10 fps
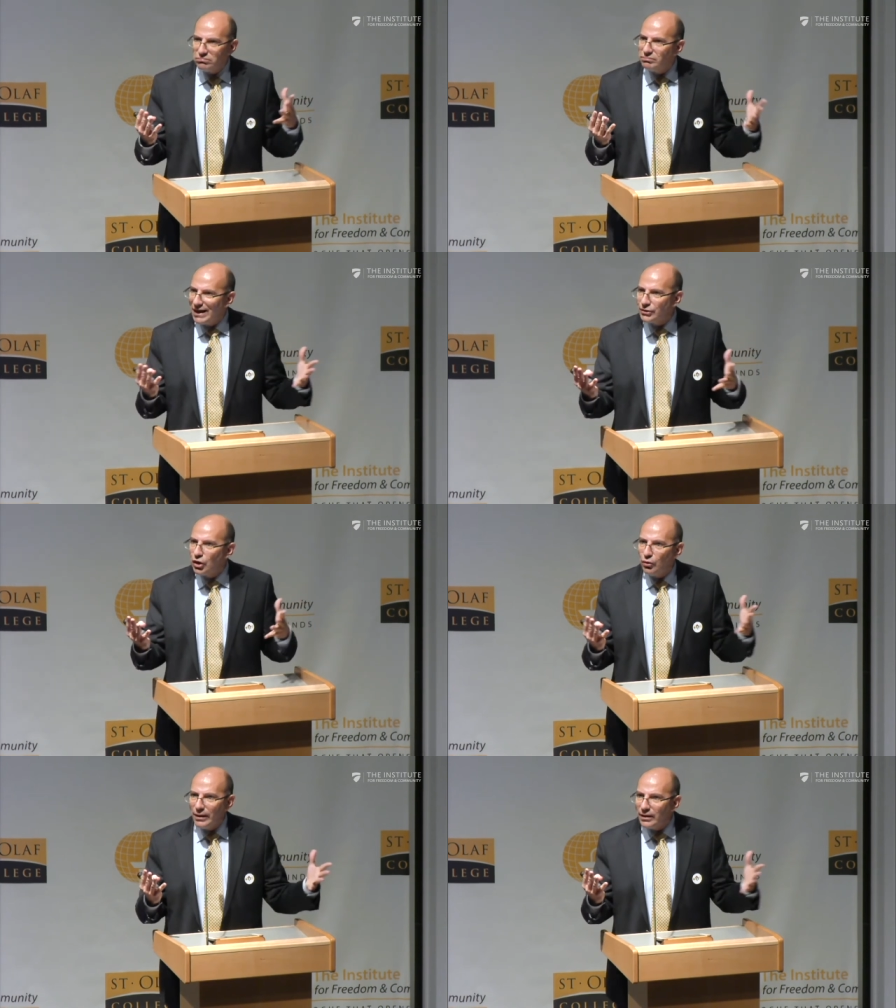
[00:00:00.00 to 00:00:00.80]
not
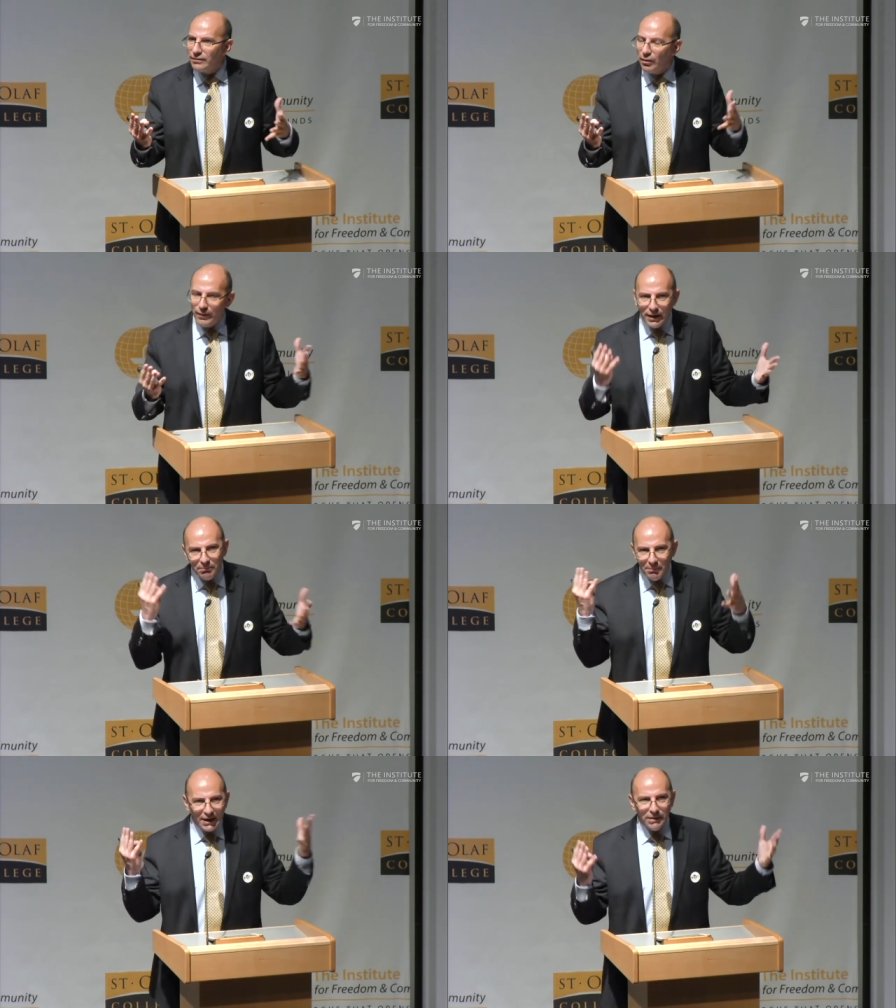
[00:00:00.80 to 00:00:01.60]
going the way
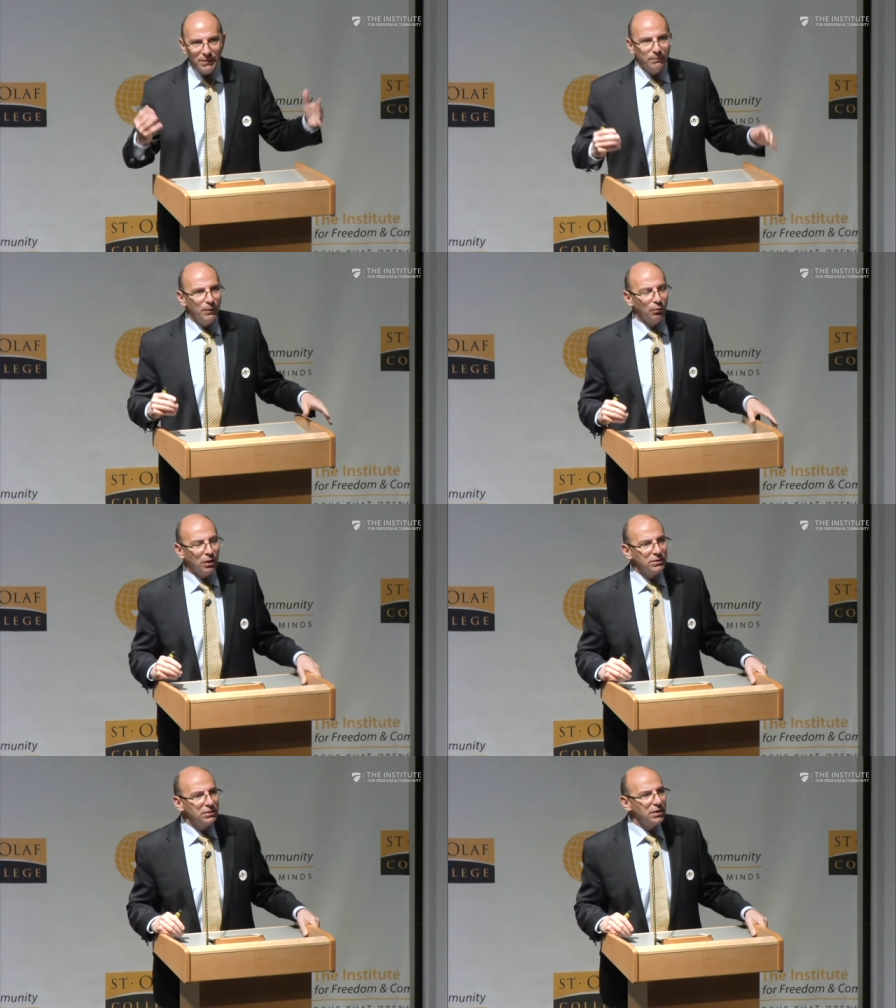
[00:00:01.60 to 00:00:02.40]
many people
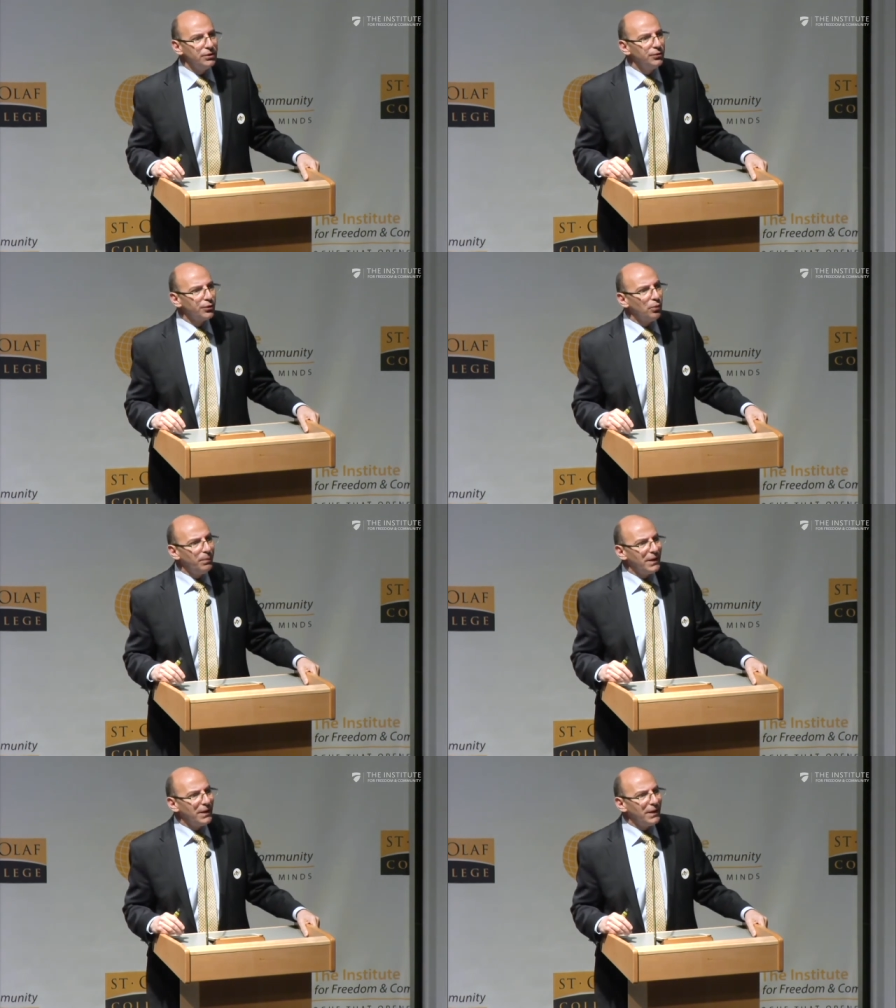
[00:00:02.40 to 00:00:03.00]
wanted in Europe.